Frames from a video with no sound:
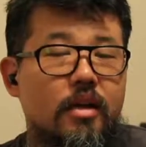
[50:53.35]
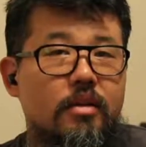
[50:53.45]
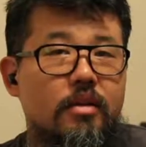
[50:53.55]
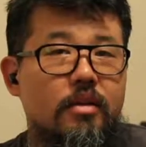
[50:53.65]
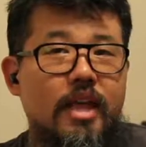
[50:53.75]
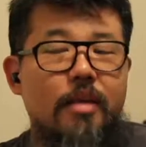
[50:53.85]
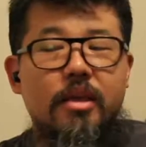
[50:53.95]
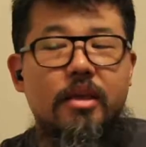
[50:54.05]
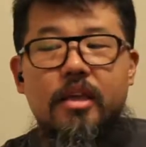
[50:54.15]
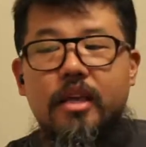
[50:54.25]
Well, that'll
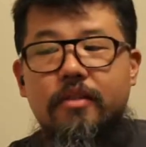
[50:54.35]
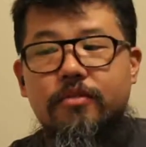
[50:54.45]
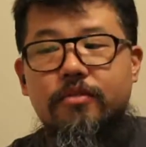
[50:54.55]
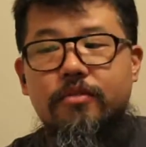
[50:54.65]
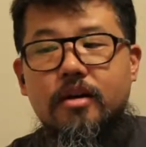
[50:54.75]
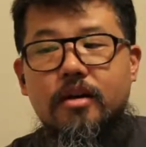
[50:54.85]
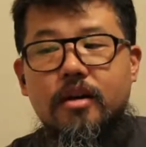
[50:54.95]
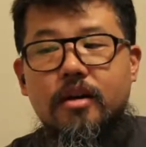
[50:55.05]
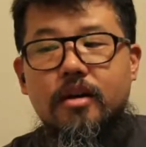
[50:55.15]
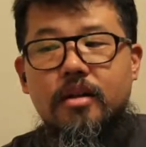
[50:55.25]
be it for
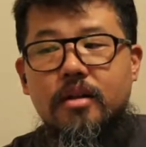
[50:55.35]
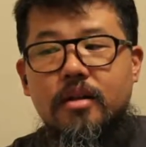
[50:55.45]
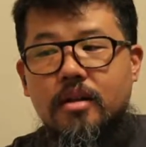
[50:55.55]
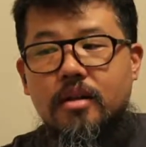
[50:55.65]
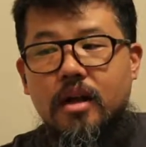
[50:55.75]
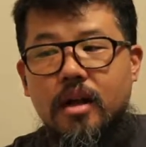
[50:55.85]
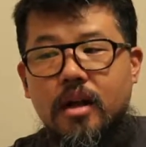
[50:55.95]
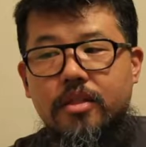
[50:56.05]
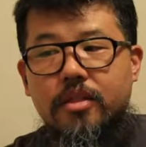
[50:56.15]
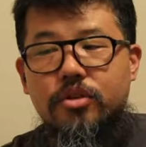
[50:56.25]

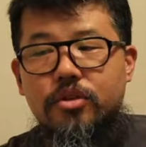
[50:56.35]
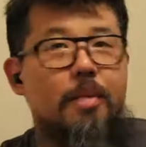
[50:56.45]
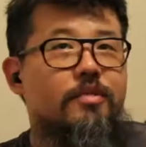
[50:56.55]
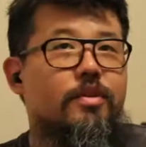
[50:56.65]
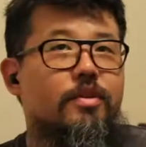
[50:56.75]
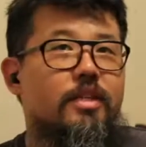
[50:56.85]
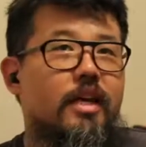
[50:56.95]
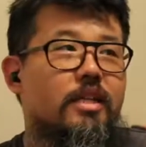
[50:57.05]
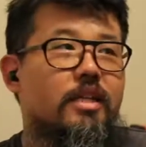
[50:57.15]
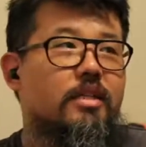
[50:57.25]
the news topics for
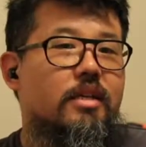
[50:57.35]
tonight,